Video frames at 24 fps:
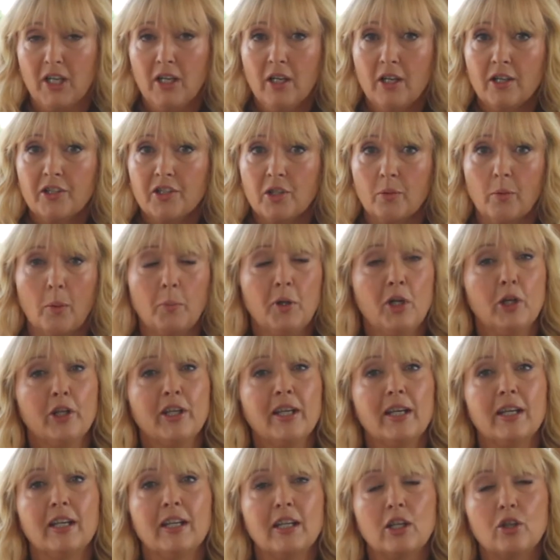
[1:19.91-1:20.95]
So when we're
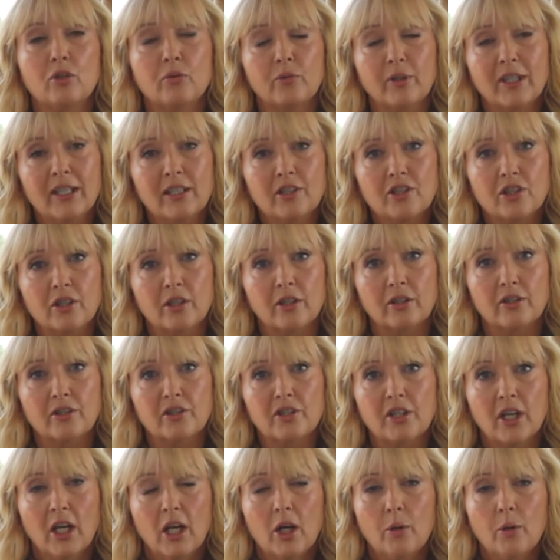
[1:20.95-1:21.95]
looking at ingredients,